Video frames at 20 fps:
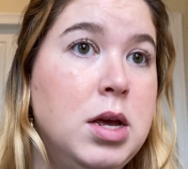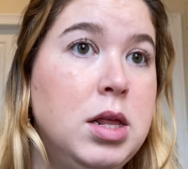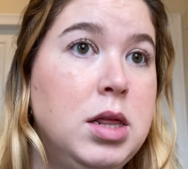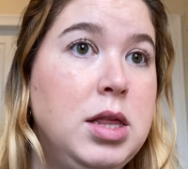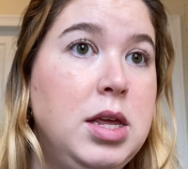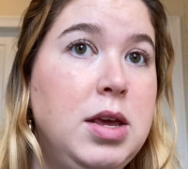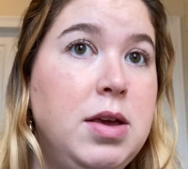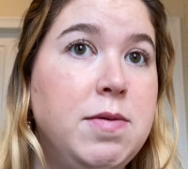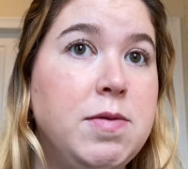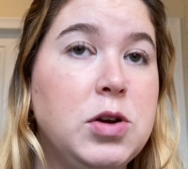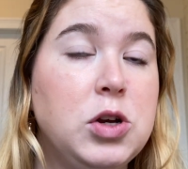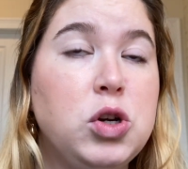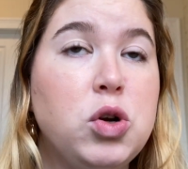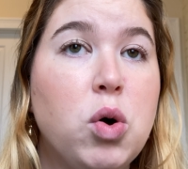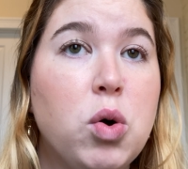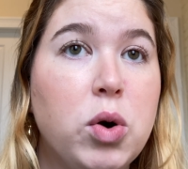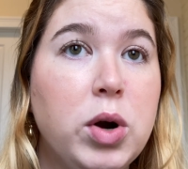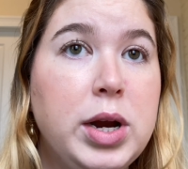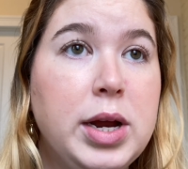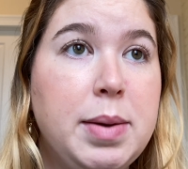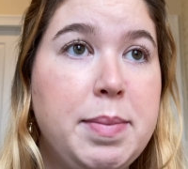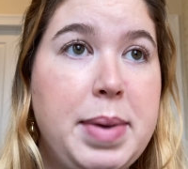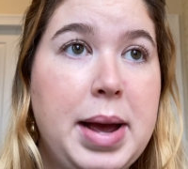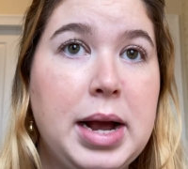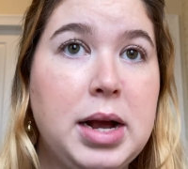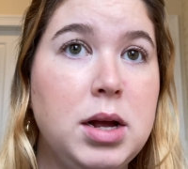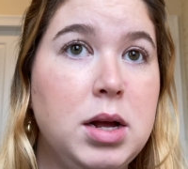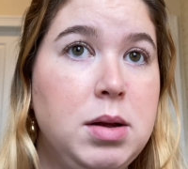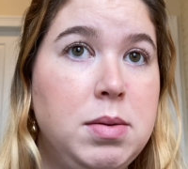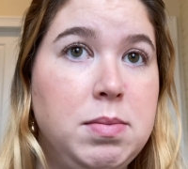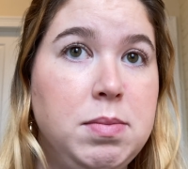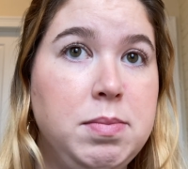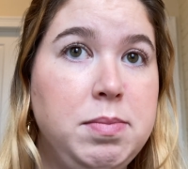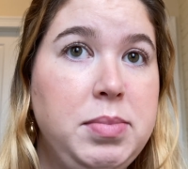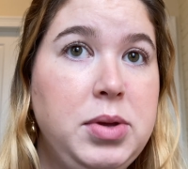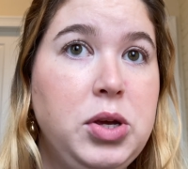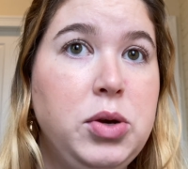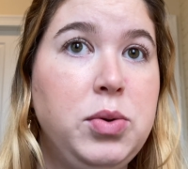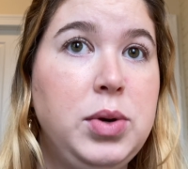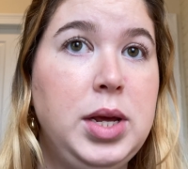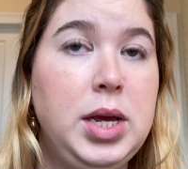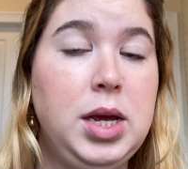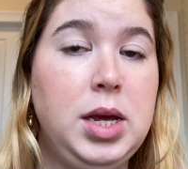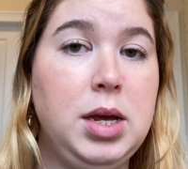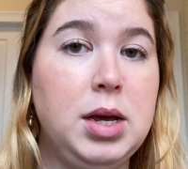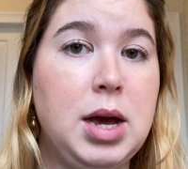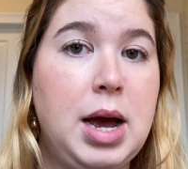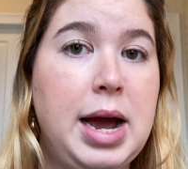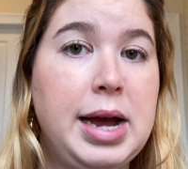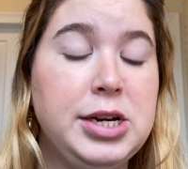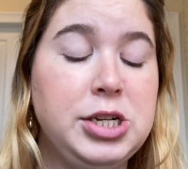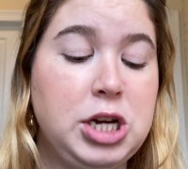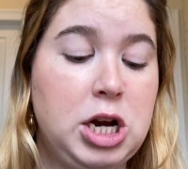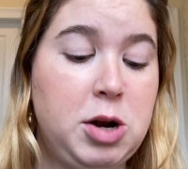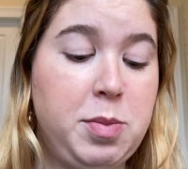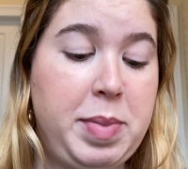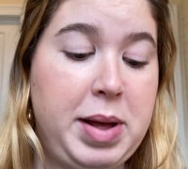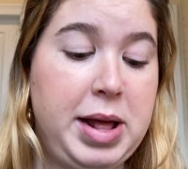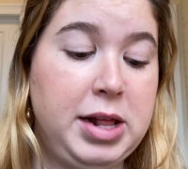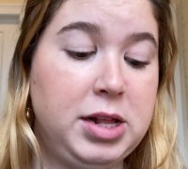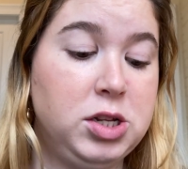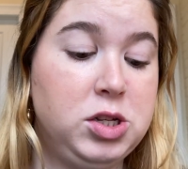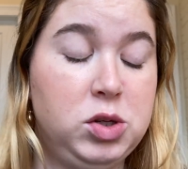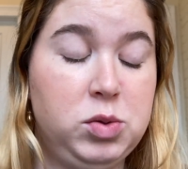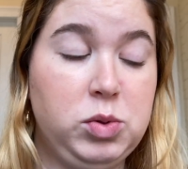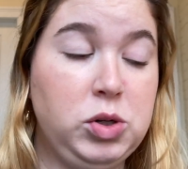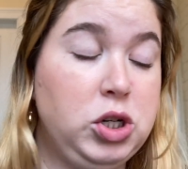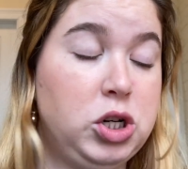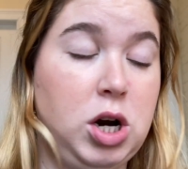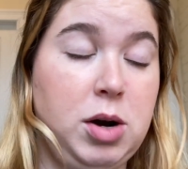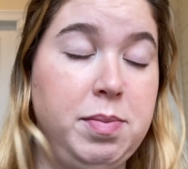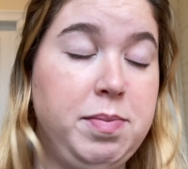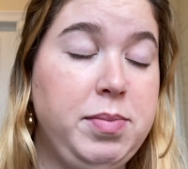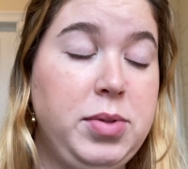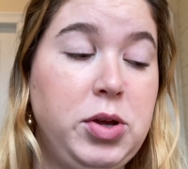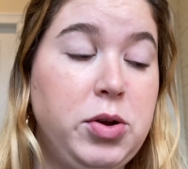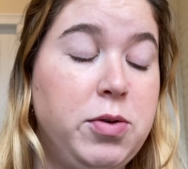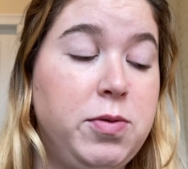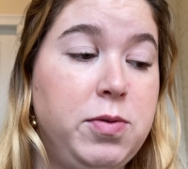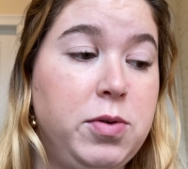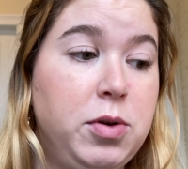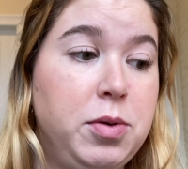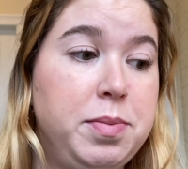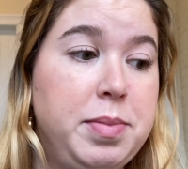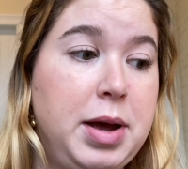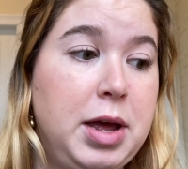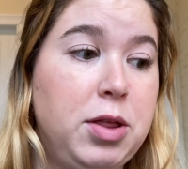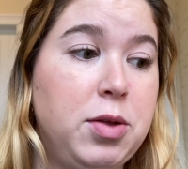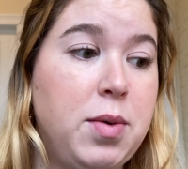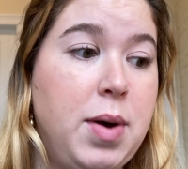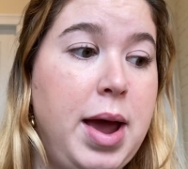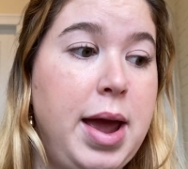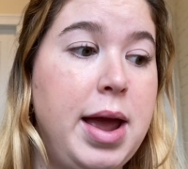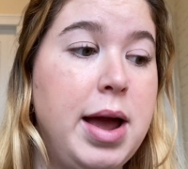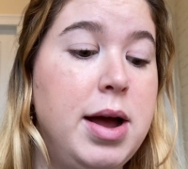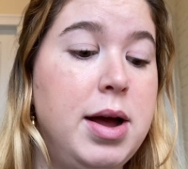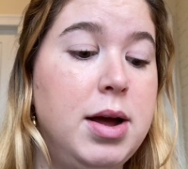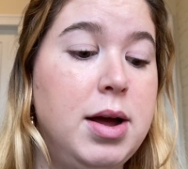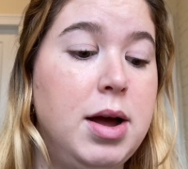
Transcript: the Victoria Beckham Beauty eyeshadow palettes, which are beautiful by the way,